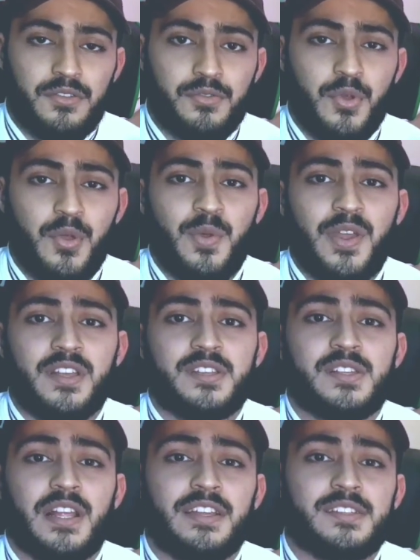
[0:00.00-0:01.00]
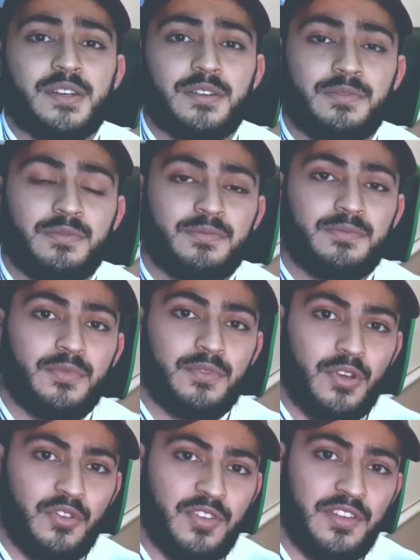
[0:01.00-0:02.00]
3 weeks later
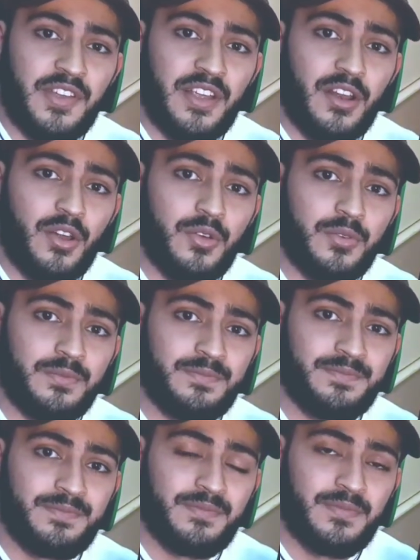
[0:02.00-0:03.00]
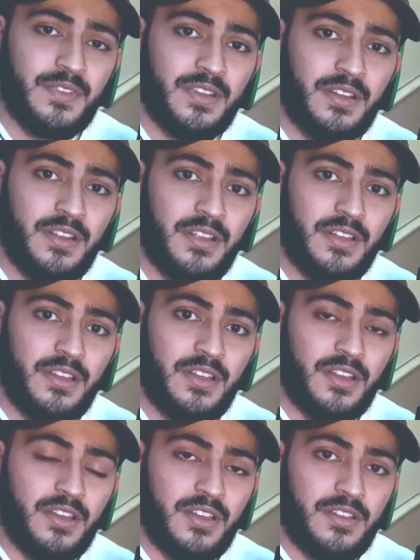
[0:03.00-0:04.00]
of living alone,
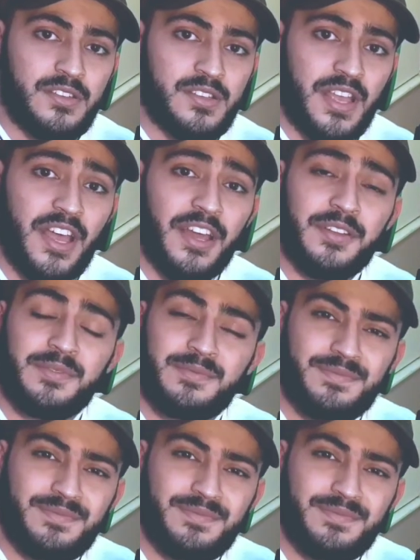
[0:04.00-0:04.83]
scared